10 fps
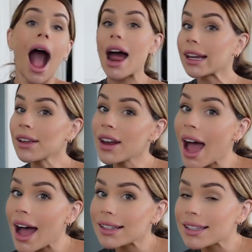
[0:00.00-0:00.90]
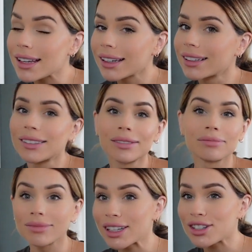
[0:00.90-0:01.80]
I didn't even ask,
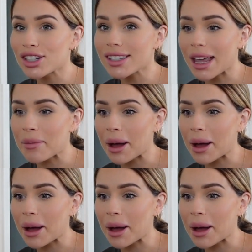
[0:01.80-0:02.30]
it just came